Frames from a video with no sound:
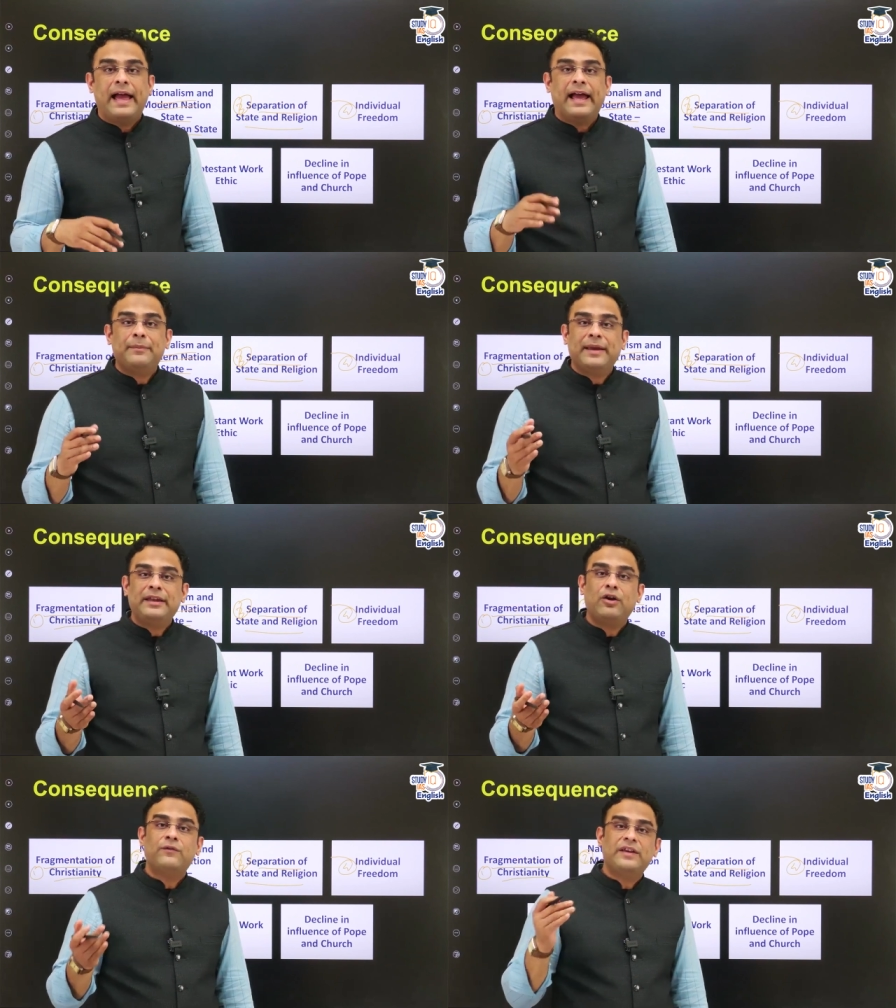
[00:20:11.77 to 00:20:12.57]
And
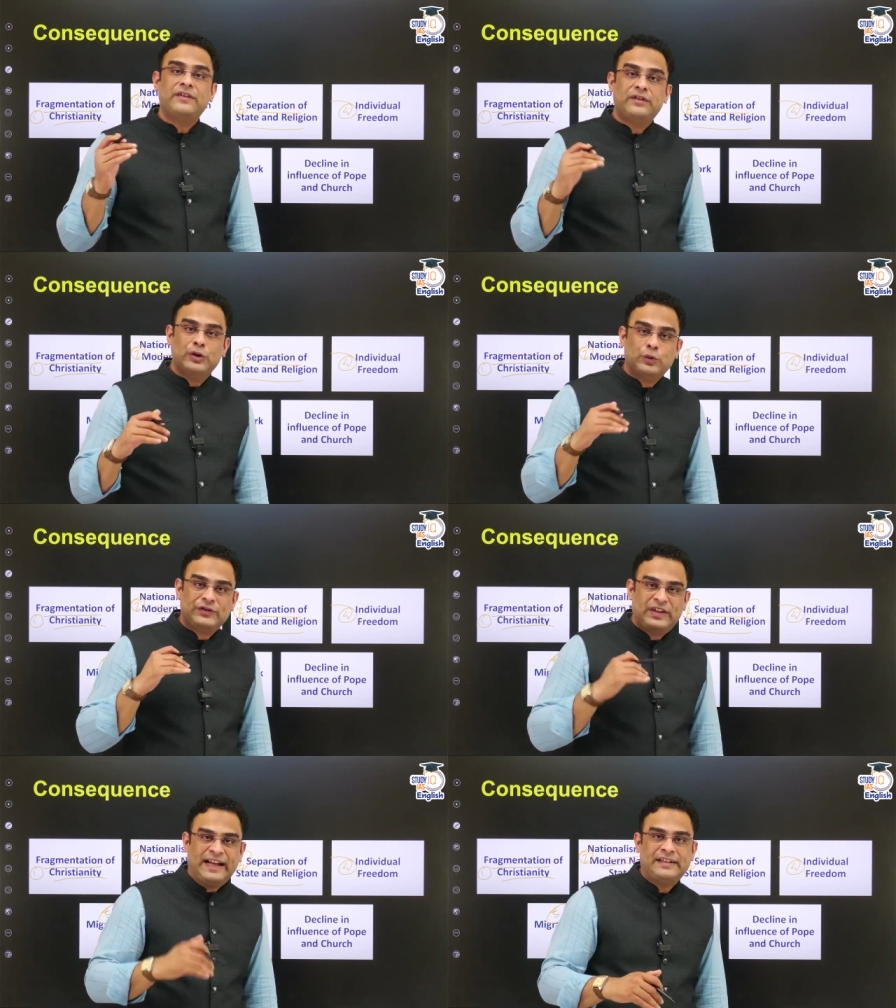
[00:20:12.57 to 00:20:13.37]
many of these new
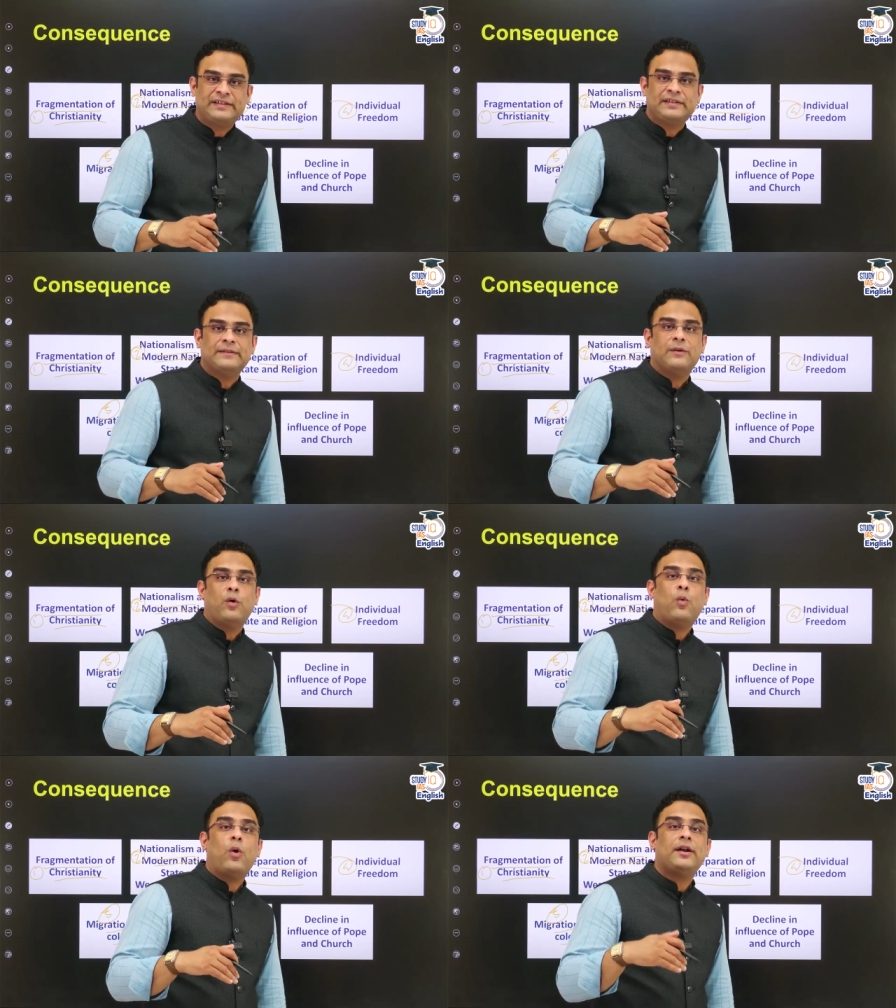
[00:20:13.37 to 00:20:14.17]
sects
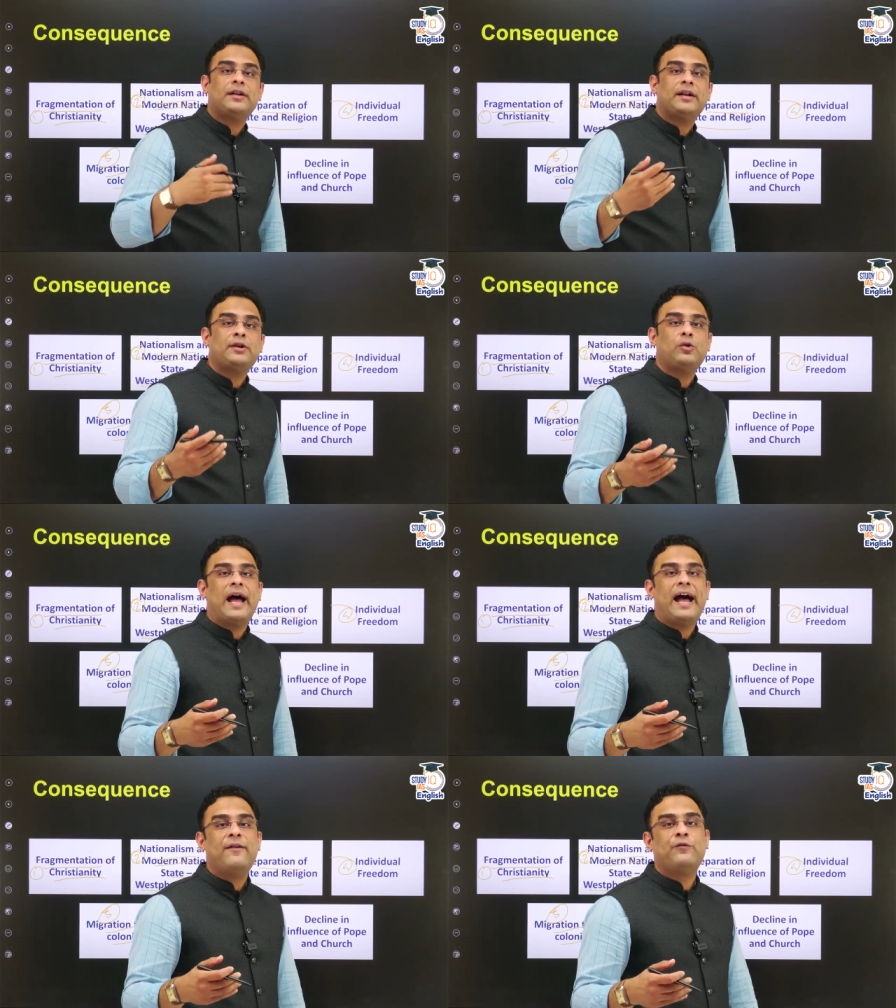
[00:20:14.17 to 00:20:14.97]
wanted to
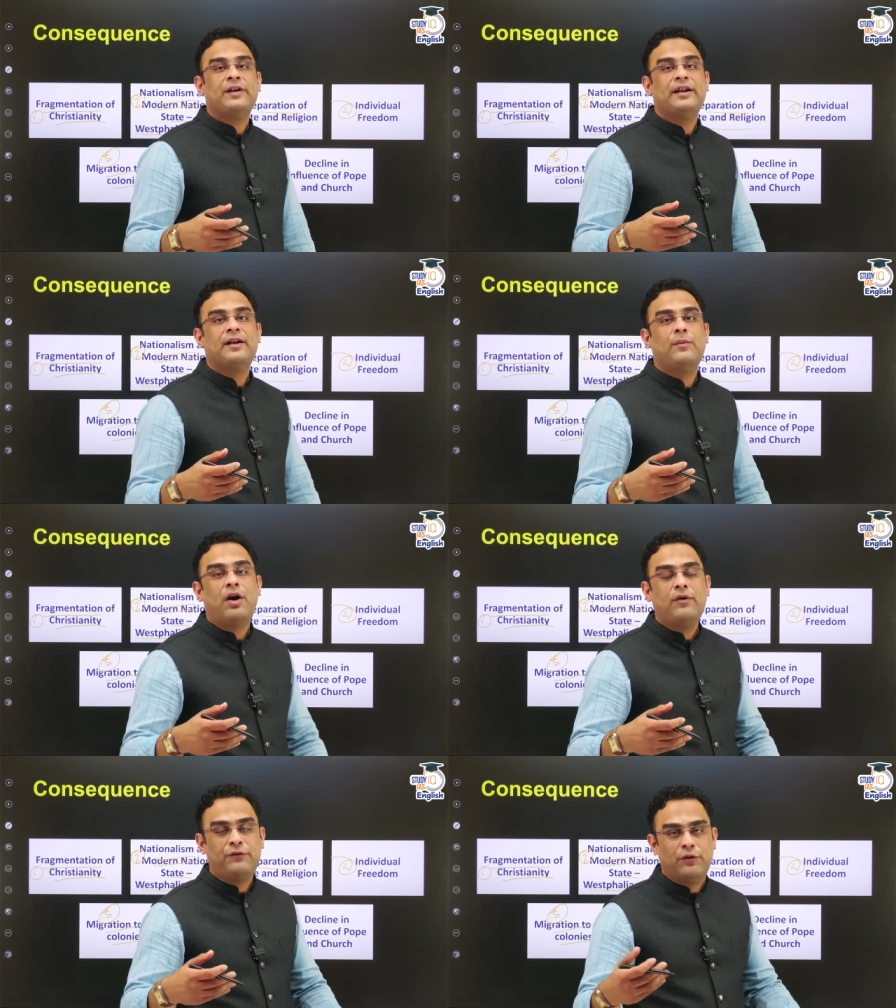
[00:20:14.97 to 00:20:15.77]
have freedom
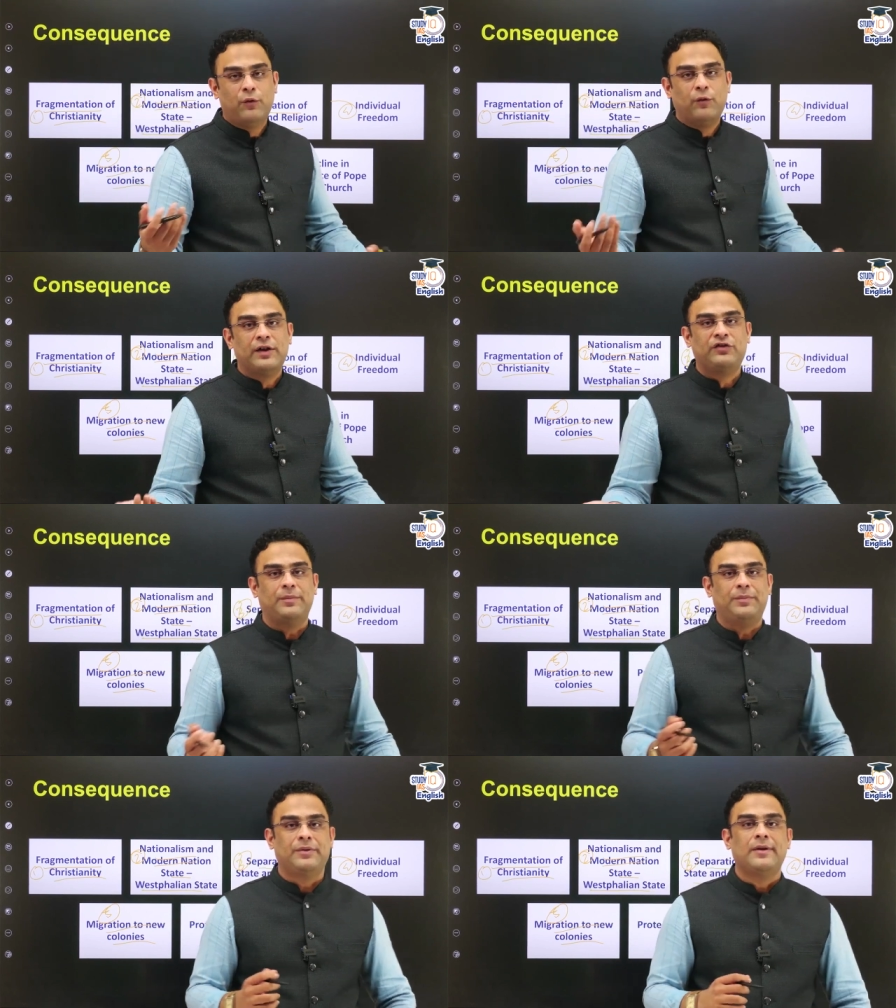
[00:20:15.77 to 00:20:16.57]
of
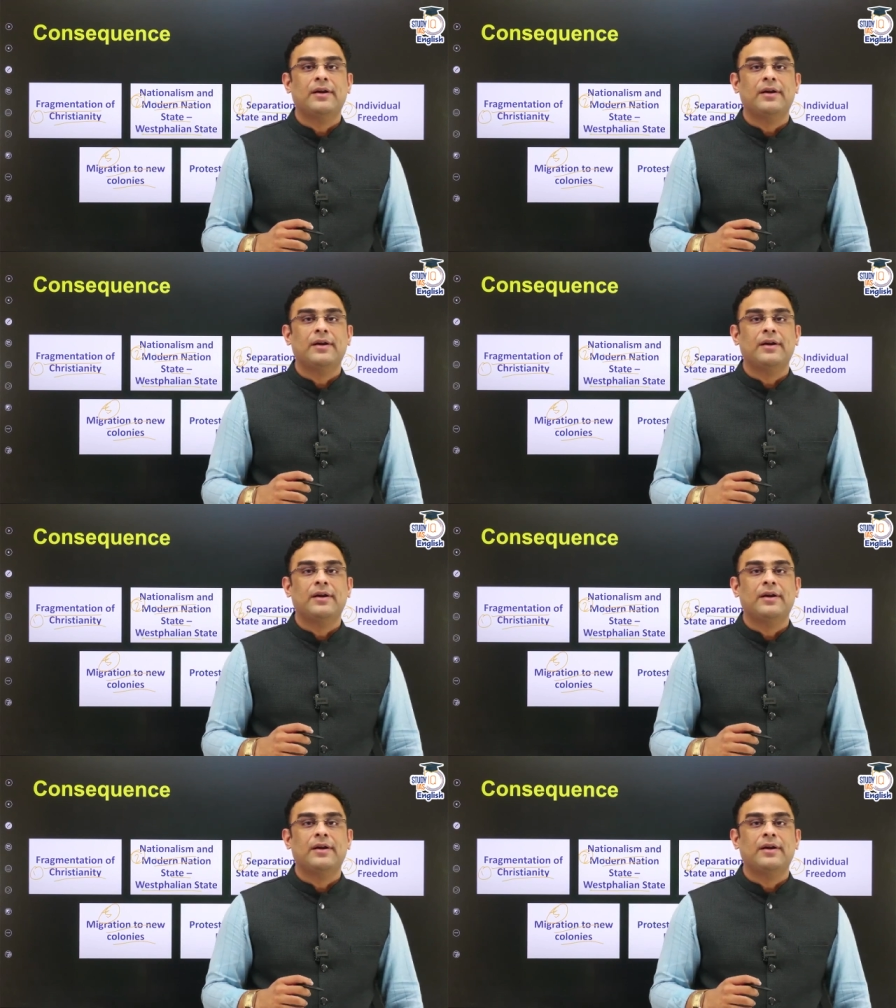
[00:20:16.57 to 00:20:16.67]
worship.